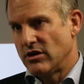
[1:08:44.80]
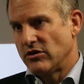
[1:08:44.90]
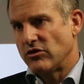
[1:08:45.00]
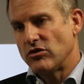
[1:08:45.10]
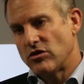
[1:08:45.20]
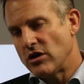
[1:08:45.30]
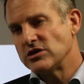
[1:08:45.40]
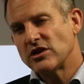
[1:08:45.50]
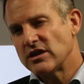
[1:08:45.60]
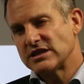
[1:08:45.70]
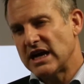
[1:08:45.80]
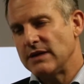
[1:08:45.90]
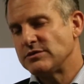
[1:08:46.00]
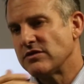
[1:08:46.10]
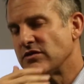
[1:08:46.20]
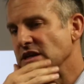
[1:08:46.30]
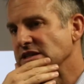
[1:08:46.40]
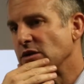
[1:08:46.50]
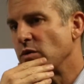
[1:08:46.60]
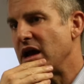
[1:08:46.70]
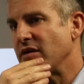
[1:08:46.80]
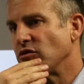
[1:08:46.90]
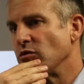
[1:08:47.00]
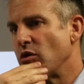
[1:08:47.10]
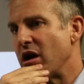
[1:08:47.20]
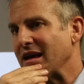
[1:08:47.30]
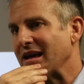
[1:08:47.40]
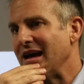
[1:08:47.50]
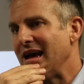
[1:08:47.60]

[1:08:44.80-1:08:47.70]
So those are the types of things that we have to break.